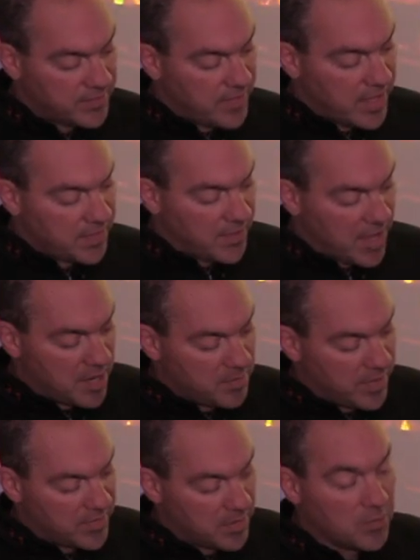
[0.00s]
They thought it
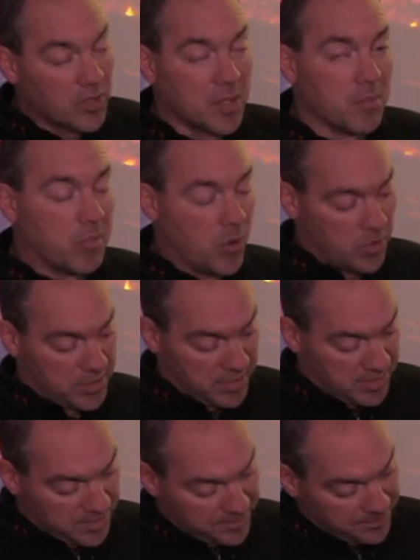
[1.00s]
made them look important.